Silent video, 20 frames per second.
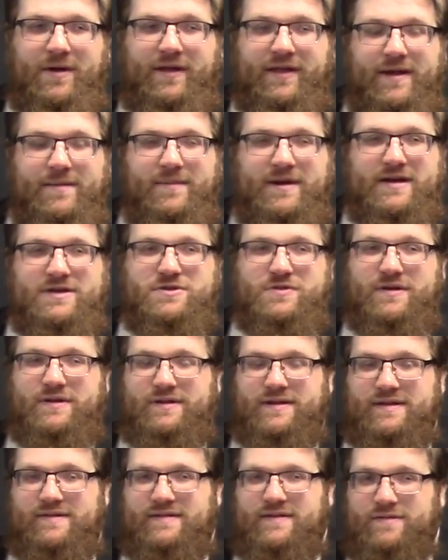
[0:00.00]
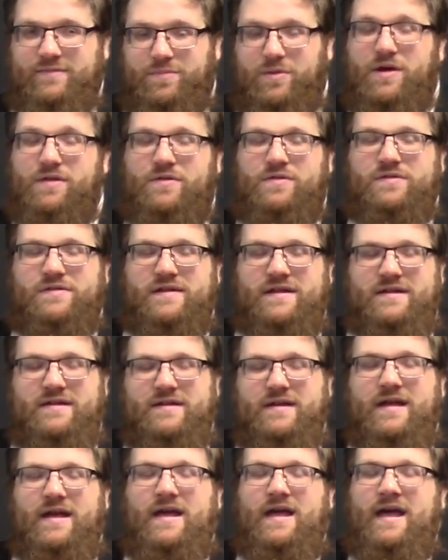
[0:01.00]
all that much, or at least his brothers
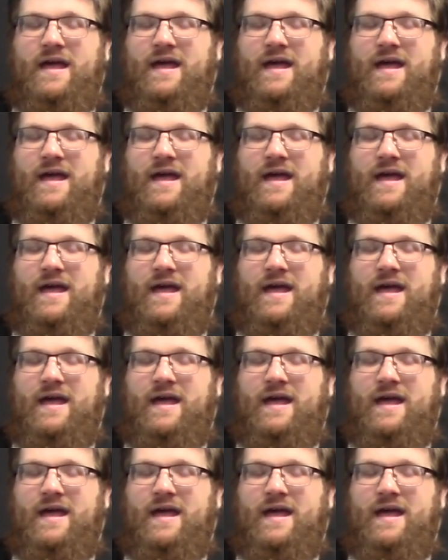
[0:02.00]
didn't.